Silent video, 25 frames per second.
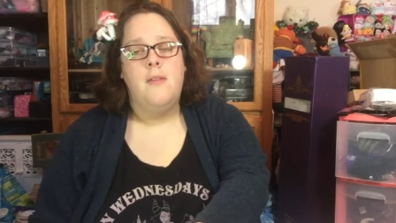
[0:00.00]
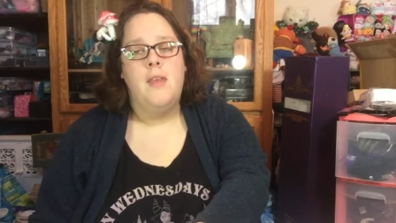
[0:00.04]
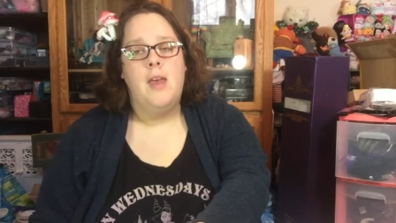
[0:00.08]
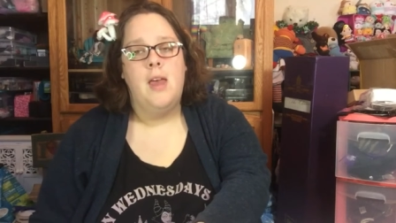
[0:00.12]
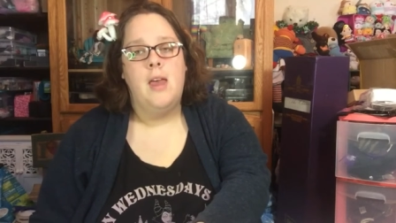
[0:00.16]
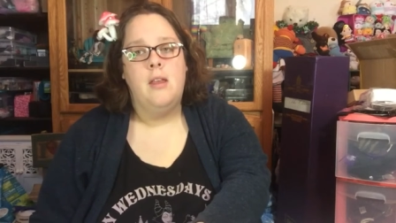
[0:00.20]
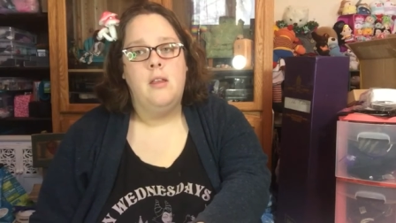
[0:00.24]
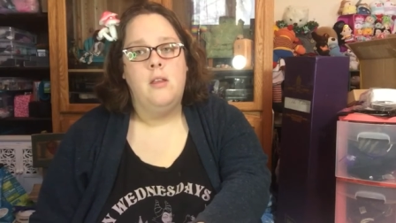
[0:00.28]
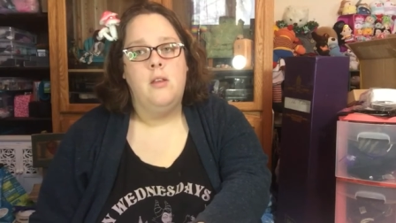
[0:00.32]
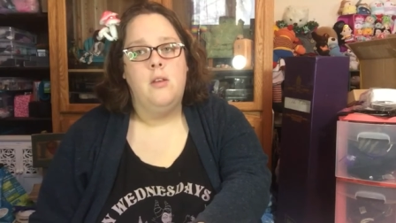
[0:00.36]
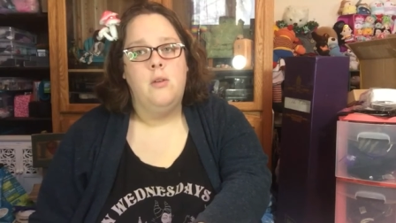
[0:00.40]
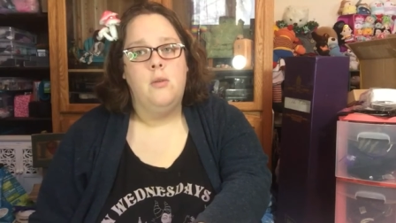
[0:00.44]

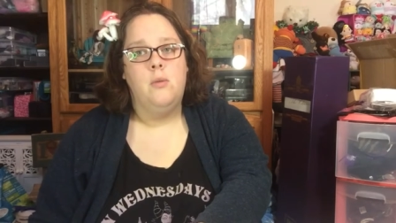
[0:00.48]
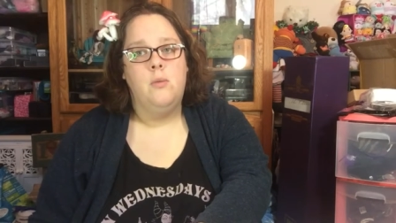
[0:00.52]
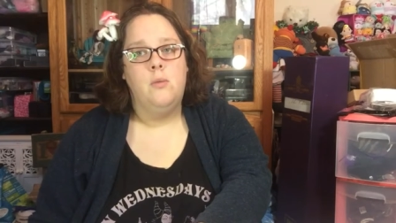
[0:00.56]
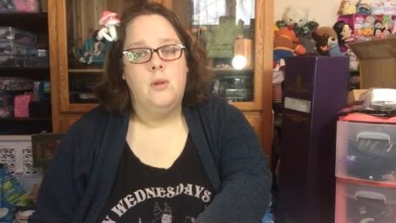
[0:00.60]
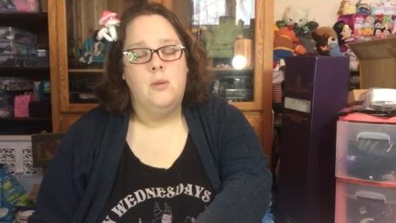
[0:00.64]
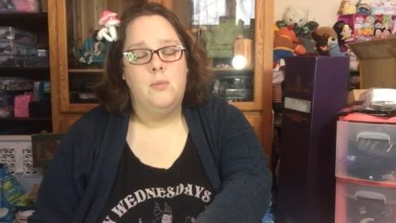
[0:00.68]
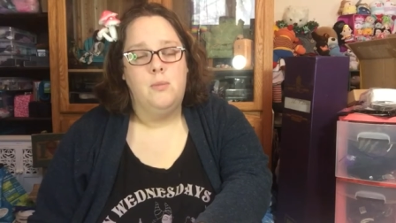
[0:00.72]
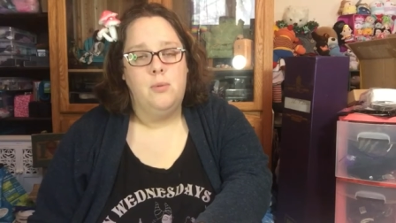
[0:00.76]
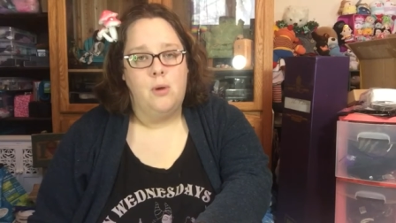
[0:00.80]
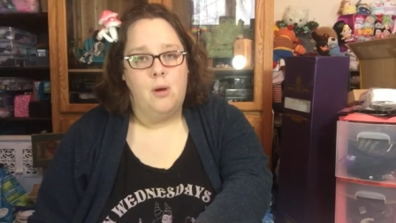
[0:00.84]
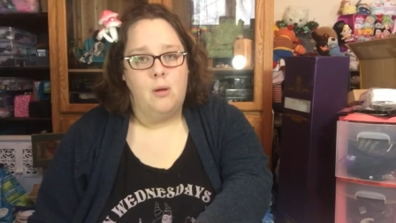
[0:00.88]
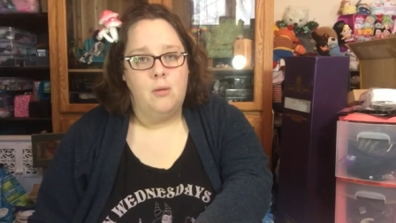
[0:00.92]
then you
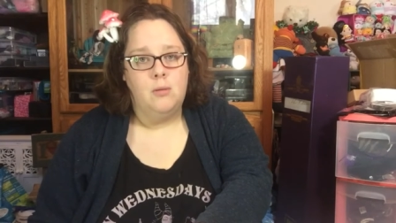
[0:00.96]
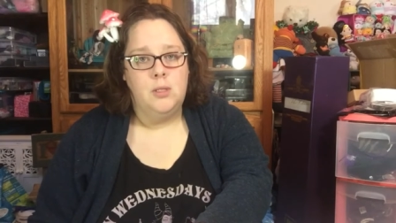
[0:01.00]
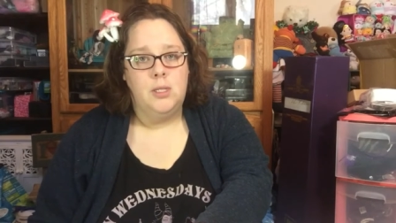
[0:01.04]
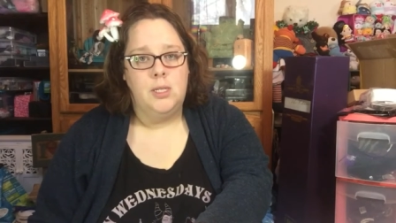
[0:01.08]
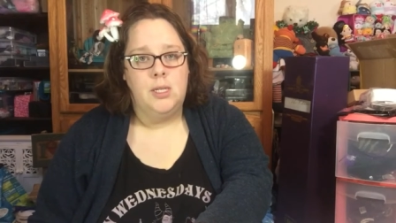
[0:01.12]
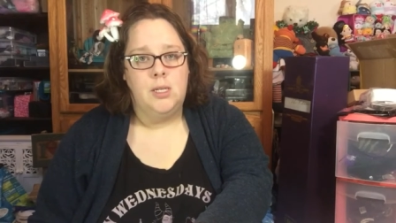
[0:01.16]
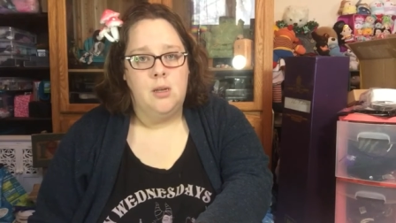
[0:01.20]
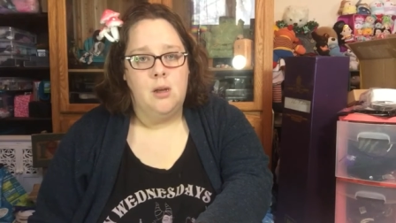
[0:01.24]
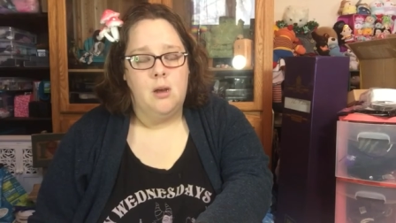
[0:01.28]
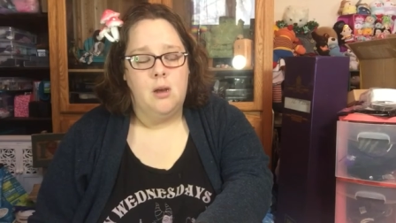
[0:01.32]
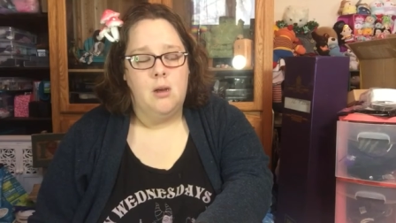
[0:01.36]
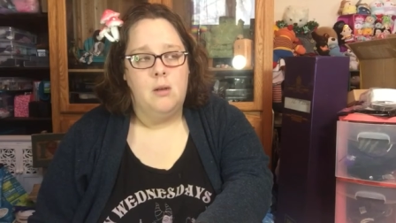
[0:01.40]
would
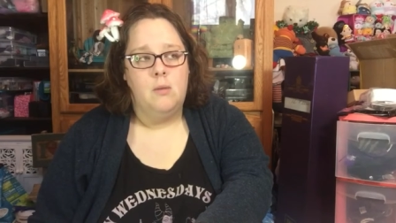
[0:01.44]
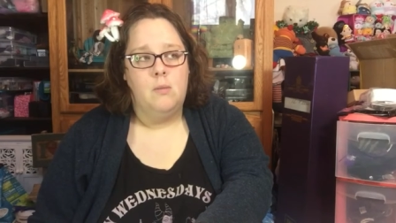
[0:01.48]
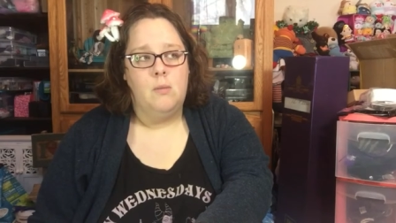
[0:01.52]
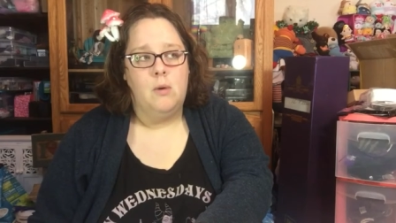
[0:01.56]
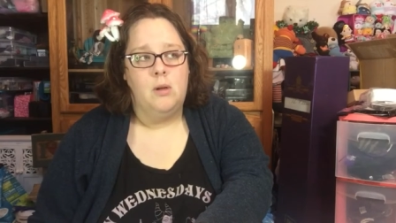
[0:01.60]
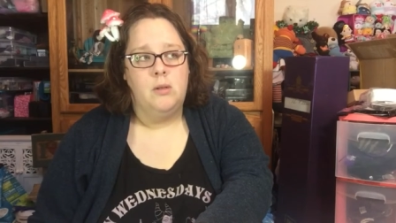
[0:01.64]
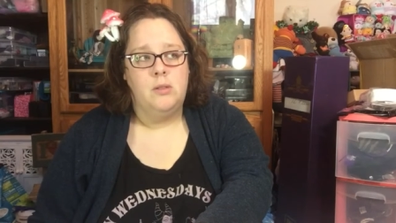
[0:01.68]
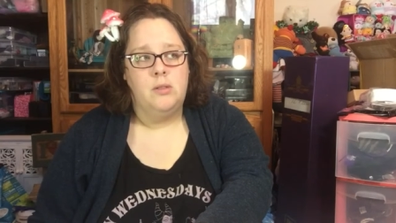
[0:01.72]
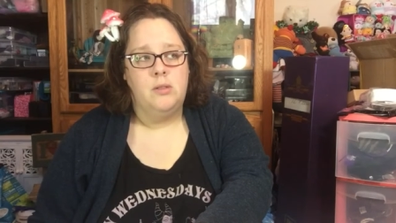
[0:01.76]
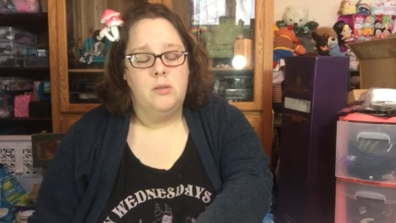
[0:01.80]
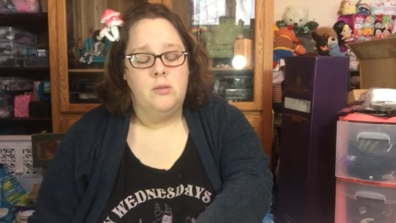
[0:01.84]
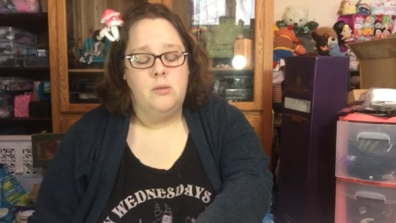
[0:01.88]
probably not
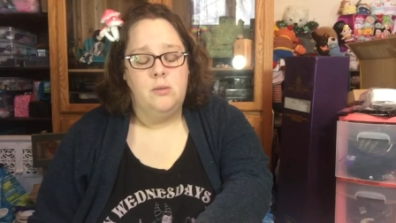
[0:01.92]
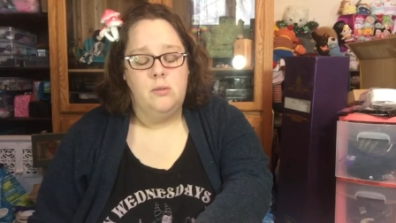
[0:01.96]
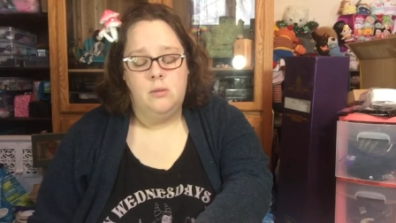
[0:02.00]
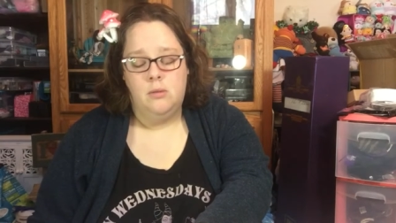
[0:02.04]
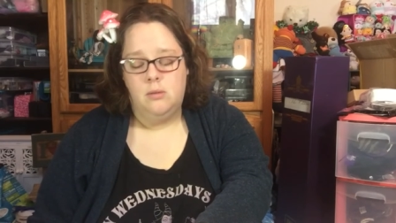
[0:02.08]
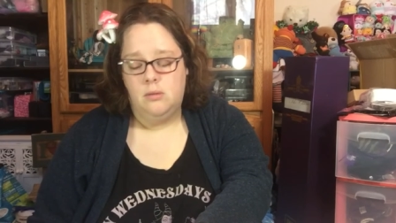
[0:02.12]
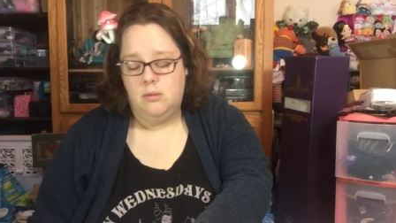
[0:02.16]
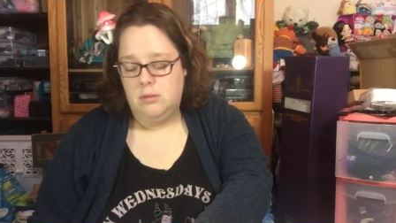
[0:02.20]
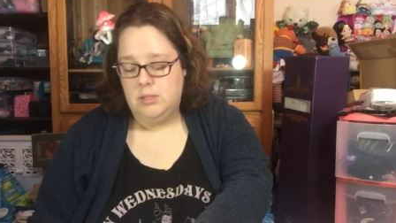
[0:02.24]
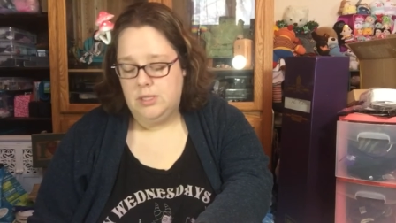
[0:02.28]
want to